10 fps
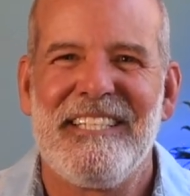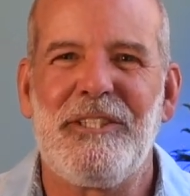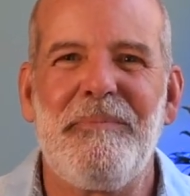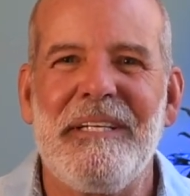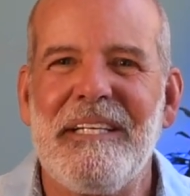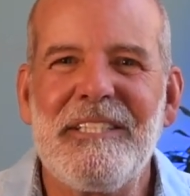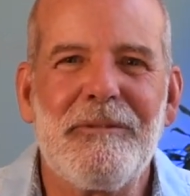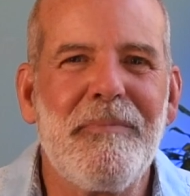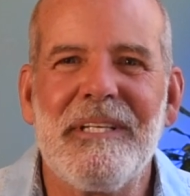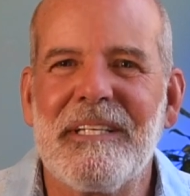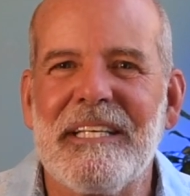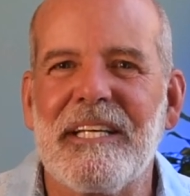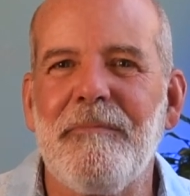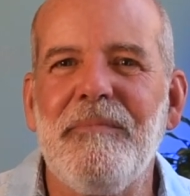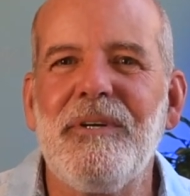to be intimately
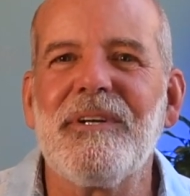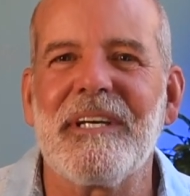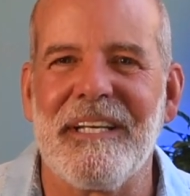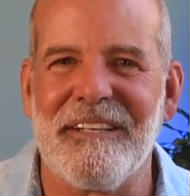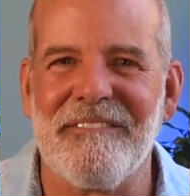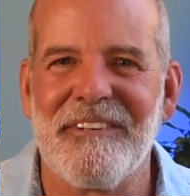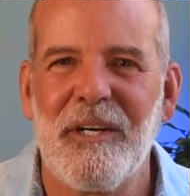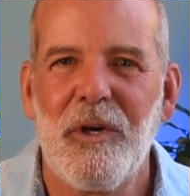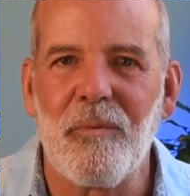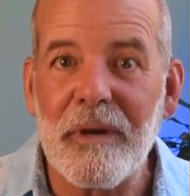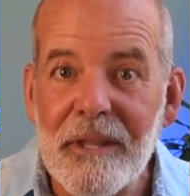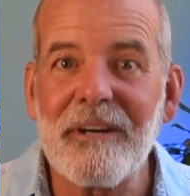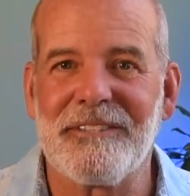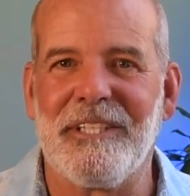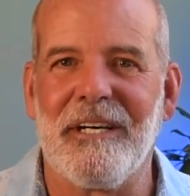communicative with
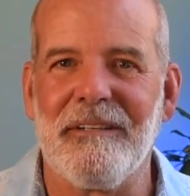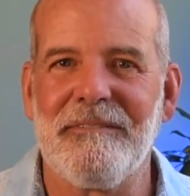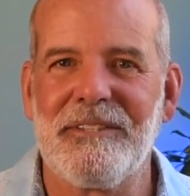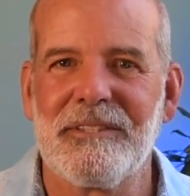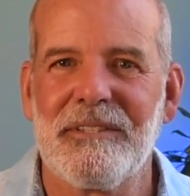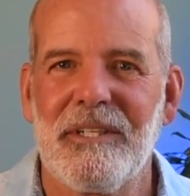ourselves,